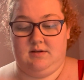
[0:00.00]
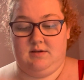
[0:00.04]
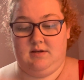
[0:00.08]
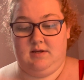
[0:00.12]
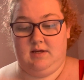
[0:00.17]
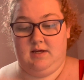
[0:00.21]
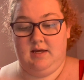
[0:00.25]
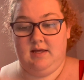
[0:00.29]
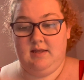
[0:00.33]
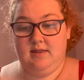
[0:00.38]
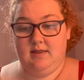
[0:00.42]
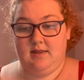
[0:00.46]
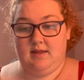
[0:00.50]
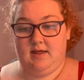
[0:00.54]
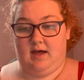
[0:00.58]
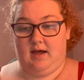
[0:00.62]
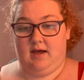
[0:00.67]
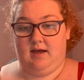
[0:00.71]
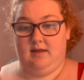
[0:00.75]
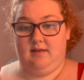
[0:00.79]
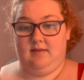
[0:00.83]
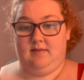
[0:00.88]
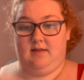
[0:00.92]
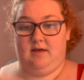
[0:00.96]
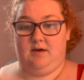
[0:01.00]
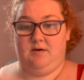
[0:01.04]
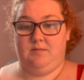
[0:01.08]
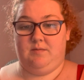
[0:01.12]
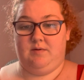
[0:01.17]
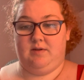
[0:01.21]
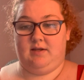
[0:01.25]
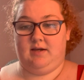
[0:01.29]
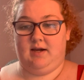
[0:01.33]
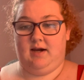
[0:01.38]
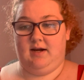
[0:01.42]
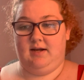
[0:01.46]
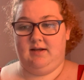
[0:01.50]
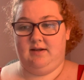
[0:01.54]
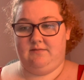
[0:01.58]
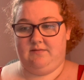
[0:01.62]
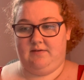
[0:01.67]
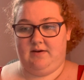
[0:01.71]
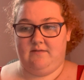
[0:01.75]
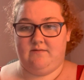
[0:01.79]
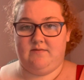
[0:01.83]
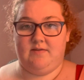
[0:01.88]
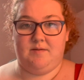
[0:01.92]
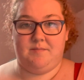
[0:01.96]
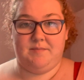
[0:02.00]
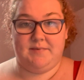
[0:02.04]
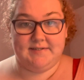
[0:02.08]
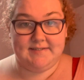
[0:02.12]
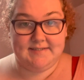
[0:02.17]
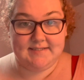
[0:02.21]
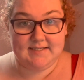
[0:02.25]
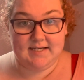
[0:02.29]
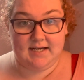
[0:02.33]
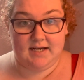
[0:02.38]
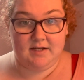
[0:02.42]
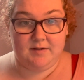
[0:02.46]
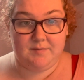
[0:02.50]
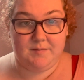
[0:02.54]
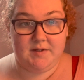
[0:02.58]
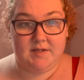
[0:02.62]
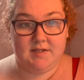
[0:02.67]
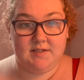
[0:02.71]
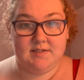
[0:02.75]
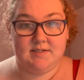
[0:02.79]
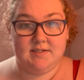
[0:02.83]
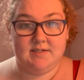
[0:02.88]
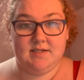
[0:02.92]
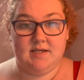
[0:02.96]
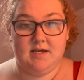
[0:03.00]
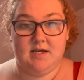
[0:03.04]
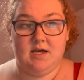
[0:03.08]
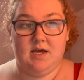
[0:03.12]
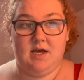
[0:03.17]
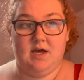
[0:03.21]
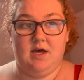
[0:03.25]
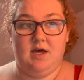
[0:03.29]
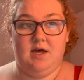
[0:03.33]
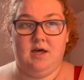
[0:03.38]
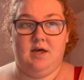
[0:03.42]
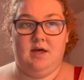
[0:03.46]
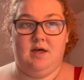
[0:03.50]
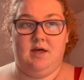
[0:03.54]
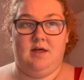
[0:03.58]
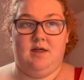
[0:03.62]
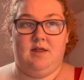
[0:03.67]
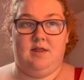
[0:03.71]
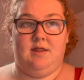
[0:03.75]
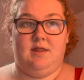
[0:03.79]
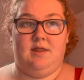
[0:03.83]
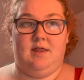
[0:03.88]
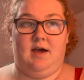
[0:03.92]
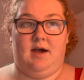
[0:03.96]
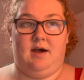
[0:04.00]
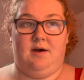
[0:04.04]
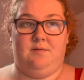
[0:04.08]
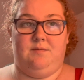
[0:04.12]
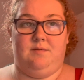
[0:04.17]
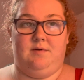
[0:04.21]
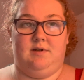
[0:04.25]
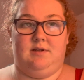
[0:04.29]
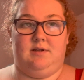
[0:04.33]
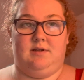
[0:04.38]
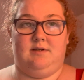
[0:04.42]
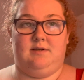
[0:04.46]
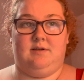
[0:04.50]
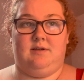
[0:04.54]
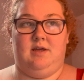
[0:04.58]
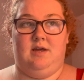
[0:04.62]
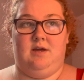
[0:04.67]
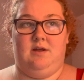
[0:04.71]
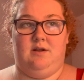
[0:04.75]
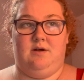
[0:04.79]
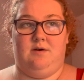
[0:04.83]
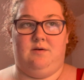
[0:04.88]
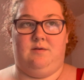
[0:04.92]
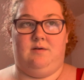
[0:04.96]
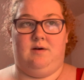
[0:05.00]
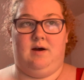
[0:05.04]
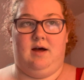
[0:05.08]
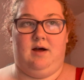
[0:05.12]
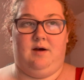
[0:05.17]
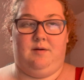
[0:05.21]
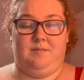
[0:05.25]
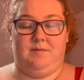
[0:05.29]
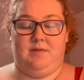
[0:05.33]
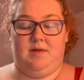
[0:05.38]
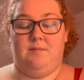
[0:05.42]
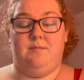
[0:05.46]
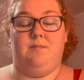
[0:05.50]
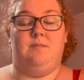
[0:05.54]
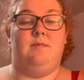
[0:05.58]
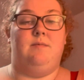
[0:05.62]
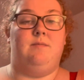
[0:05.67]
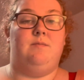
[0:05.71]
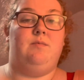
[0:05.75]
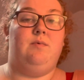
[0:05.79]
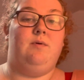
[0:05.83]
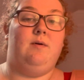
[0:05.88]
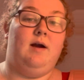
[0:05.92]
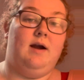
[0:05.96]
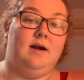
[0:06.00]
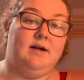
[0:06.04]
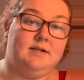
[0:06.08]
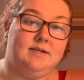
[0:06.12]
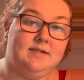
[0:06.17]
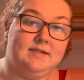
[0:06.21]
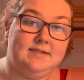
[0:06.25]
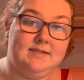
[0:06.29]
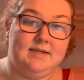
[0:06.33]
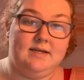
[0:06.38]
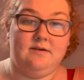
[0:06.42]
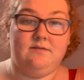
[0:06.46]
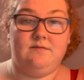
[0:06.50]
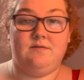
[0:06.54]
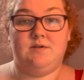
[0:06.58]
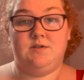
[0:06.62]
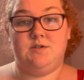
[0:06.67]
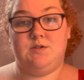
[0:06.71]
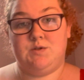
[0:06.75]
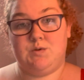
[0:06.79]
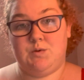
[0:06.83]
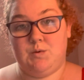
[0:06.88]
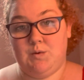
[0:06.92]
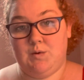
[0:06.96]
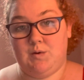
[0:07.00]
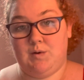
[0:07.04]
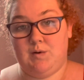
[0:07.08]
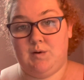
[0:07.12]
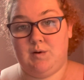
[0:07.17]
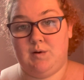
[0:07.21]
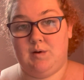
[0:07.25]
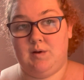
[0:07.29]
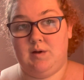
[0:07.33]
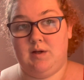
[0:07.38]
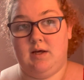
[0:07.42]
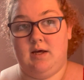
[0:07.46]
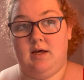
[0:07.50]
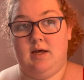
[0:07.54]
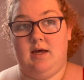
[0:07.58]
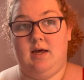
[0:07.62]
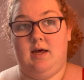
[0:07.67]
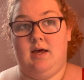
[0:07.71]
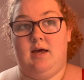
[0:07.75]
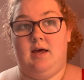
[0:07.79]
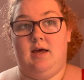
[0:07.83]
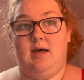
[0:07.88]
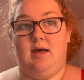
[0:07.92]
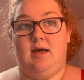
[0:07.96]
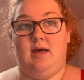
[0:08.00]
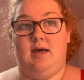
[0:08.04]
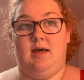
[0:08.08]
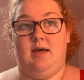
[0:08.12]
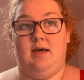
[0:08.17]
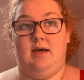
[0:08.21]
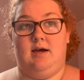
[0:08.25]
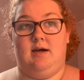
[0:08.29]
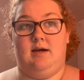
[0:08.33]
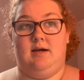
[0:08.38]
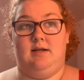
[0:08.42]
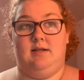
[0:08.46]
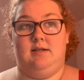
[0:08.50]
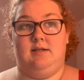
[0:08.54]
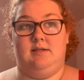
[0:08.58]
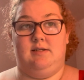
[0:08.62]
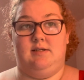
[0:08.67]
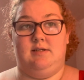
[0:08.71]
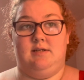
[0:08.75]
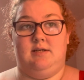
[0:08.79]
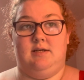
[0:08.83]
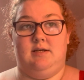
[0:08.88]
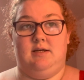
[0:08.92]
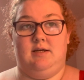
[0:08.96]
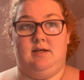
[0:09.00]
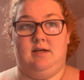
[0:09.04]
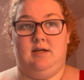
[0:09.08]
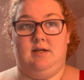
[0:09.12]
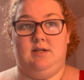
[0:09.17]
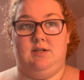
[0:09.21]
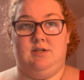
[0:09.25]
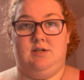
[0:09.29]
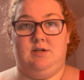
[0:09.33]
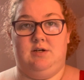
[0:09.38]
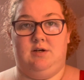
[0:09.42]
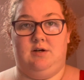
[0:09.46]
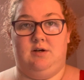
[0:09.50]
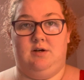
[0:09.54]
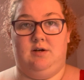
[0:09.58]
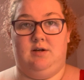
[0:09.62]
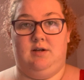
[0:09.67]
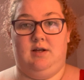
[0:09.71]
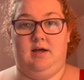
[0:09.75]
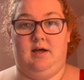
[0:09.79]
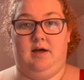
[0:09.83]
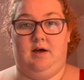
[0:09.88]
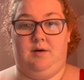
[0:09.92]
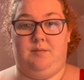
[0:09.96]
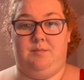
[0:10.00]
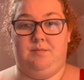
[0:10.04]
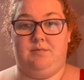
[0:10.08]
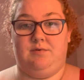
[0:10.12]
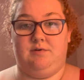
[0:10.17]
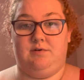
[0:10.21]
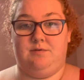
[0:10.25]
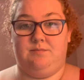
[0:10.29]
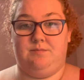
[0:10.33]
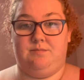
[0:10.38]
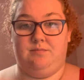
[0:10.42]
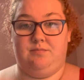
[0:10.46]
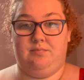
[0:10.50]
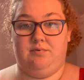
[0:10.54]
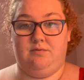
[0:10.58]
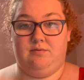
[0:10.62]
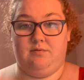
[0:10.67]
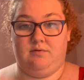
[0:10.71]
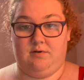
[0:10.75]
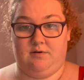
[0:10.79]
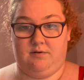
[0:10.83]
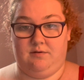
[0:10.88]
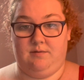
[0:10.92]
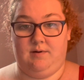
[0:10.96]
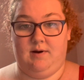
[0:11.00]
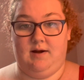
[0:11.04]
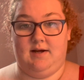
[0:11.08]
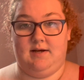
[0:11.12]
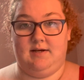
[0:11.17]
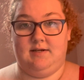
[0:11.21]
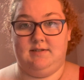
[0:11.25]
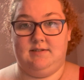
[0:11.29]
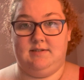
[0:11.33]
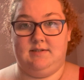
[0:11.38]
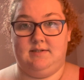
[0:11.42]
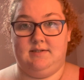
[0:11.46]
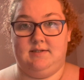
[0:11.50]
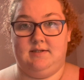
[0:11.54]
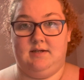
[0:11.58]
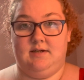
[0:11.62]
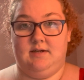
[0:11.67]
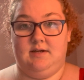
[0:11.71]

in that they would kind of give them assignments that would, help them in practicing for school, and in turn help progress